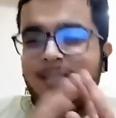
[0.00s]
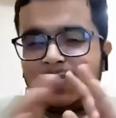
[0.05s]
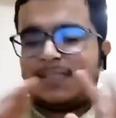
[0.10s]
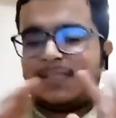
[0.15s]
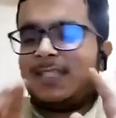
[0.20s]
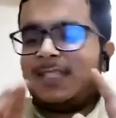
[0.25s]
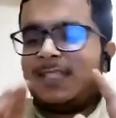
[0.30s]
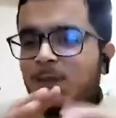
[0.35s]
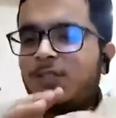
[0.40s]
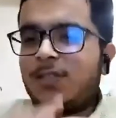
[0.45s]

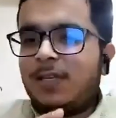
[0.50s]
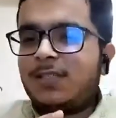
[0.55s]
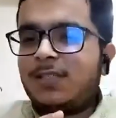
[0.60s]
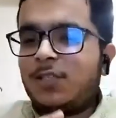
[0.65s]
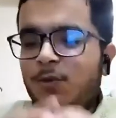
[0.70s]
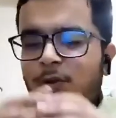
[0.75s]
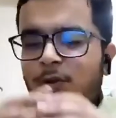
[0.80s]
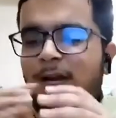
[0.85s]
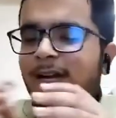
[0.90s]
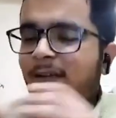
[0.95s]
as this was
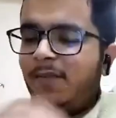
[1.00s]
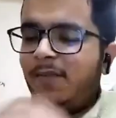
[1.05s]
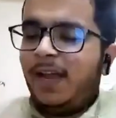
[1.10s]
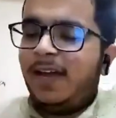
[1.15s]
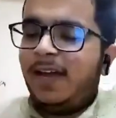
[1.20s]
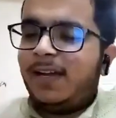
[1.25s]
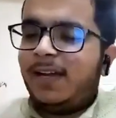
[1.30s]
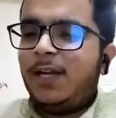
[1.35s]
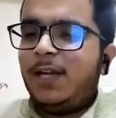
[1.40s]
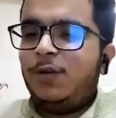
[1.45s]
just I
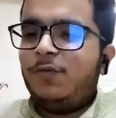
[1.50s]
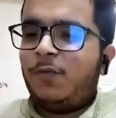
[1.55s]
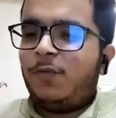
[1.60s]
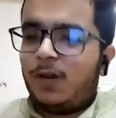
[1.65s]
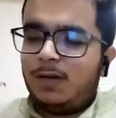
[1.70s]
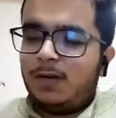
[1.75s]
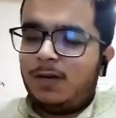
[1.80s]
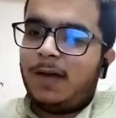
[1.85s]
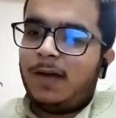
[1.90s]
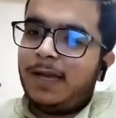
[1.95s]
deviated you
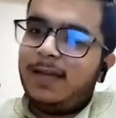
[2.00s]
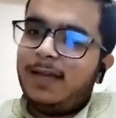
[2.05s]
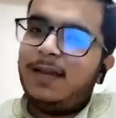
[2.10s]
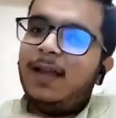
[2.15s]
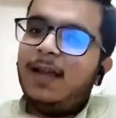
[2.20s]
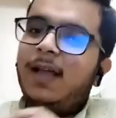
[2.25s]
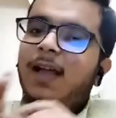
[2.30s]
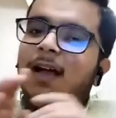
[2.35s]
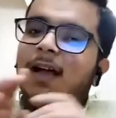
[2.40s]
for a while,